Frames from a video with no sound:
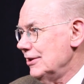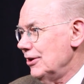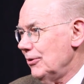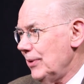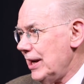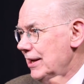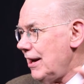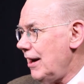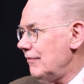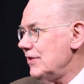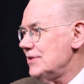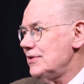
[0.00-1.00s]
Iran
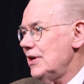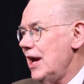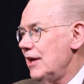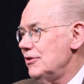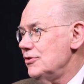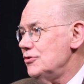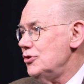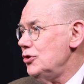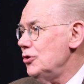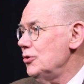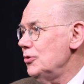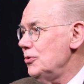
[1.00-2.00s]
obviously had this
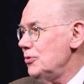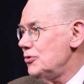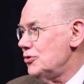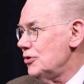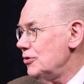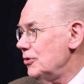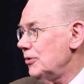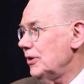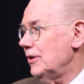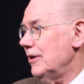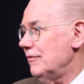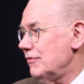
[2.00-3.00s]
huge
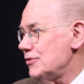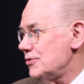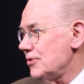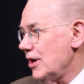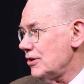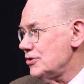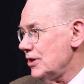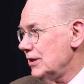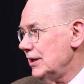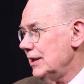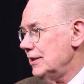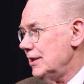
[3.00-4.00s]
nuclear infrastructure,
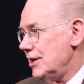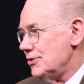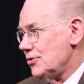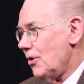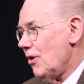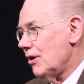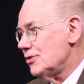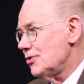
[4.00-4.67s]
and these hawks